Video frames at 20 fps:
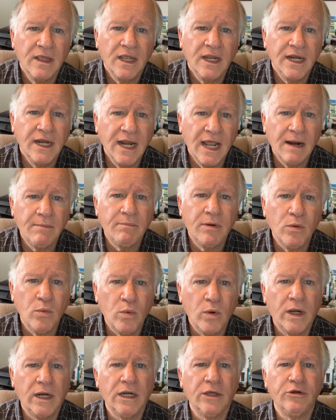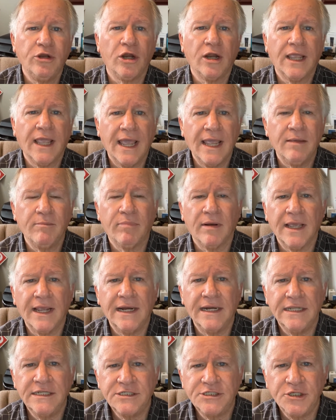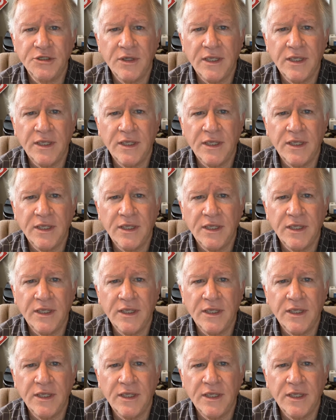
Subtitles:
Number one on your game plan is to